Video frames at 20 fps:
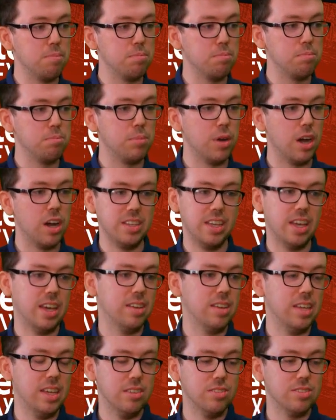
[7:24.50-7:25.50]
But yeah,
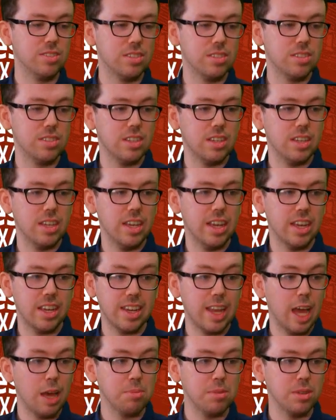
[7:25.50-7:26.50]
it can
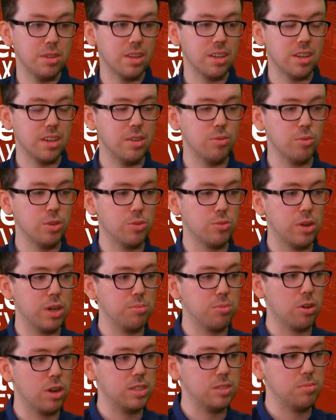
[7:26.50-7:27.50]
happen. With the way
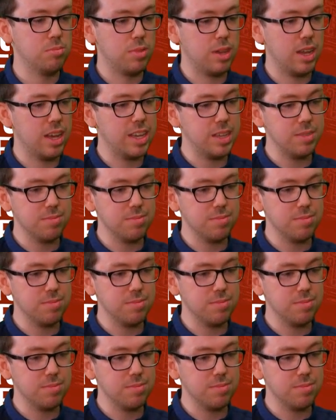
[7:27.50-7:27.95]
Brighton play,